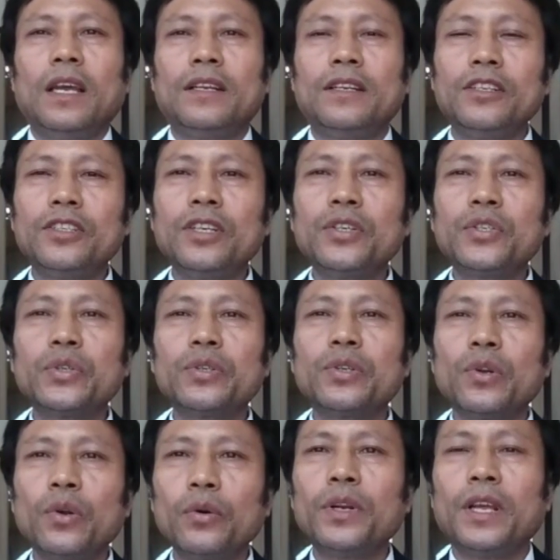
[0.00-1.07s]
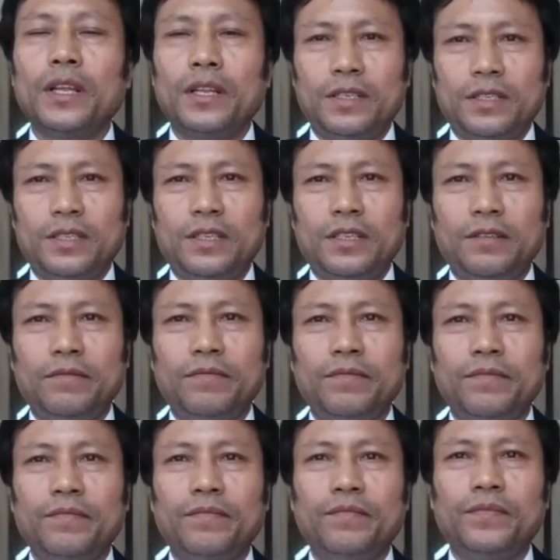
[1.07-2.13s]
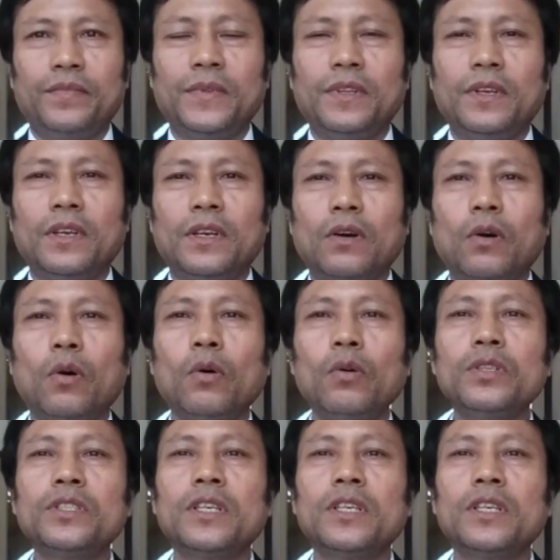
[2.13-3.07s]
A teacher should know that all